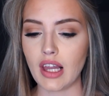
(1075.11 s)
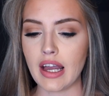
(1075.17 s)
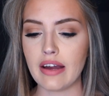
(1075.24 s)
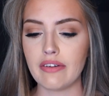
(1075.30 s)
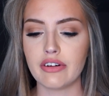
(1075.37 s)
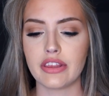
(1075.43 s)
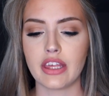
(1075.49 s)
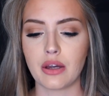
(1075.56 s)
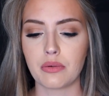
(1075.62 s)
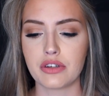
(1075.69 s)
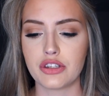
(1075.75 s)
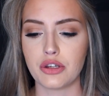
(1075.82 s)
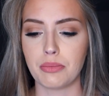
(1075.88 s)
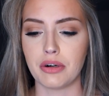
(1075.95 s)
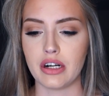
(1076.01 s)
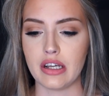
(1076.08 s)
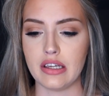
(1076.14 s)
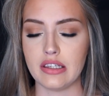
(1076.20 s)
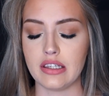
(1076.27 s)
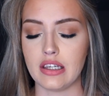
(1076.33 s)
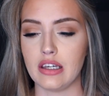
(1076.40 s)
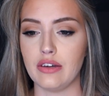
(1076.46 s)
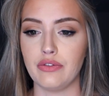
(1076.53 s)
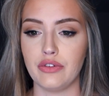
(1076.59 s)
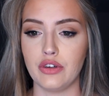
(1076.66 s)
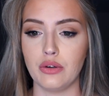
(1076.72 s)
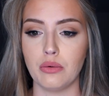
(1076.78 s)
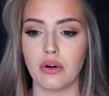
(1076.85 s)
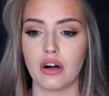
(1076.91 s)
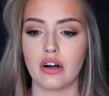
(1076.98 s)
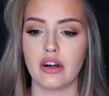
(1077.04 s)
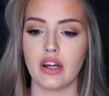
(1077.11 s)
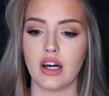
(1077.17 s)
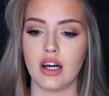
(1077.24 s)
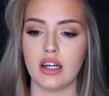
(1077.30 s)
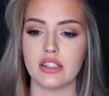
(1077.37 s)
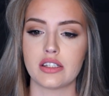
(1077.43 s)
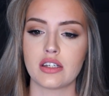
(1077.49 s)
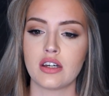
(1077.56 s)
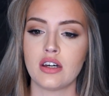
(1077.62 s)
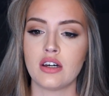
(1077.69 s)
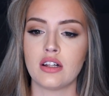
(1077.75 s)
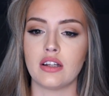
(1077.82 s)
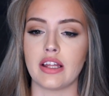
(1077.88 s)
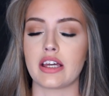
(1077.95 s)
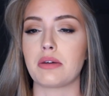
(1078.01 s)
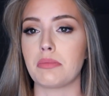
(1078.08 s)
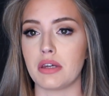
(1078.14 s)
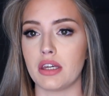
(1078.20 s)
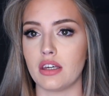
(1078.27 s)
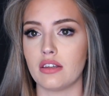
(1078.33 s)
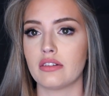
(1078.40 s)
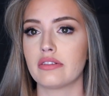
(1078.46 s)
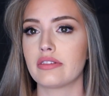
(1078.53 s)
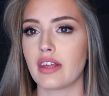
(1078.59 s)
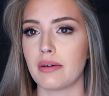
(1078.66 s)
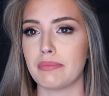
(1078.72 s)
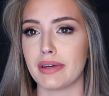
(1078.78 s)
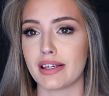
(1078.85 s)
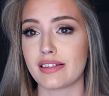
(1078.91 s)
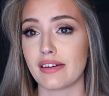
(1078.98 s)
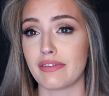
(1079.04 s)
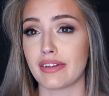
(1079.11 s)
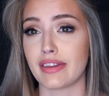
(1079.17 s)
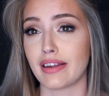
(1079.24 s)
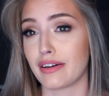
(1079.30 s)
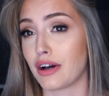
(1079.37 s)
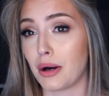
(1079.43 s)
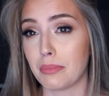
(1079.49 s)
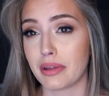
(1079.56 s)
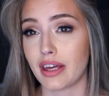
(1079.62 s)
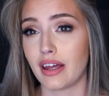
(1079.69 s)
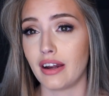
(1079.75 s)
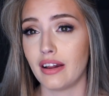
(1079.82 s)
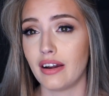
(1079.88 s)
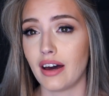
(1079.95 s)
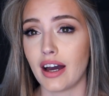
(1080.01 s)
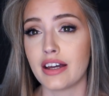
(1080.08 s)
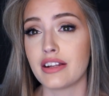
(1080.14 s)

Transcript: Everything was super easy. If you are not like me, that makes everything complicated.